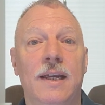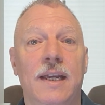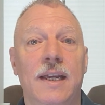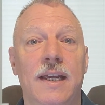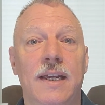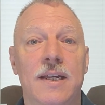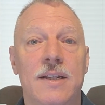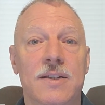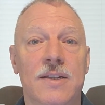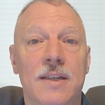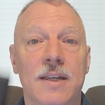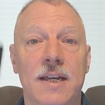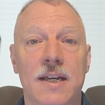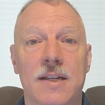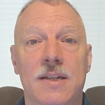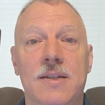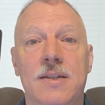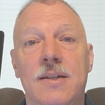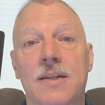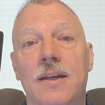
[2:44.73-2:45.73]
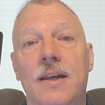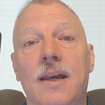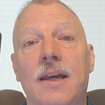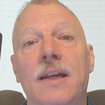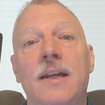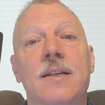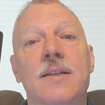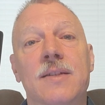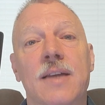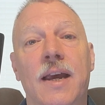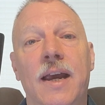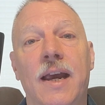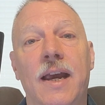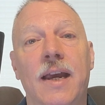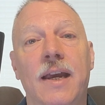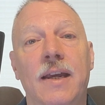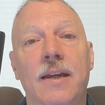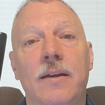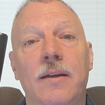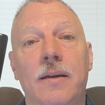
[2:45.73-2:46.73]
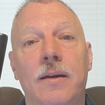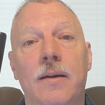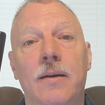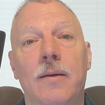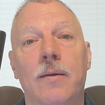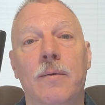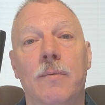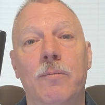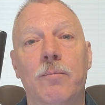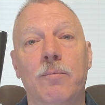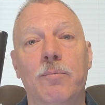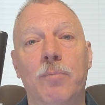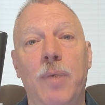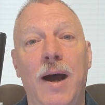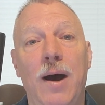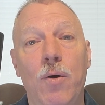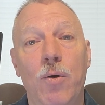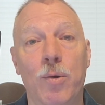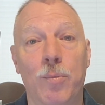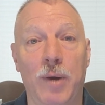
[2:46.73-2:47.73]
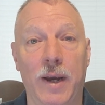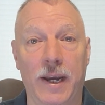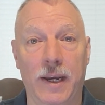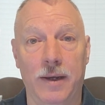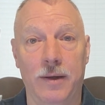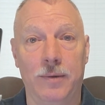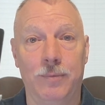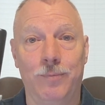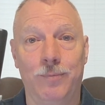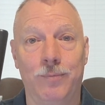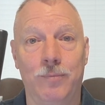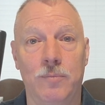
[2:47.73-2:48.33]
is this, and it's a power bank.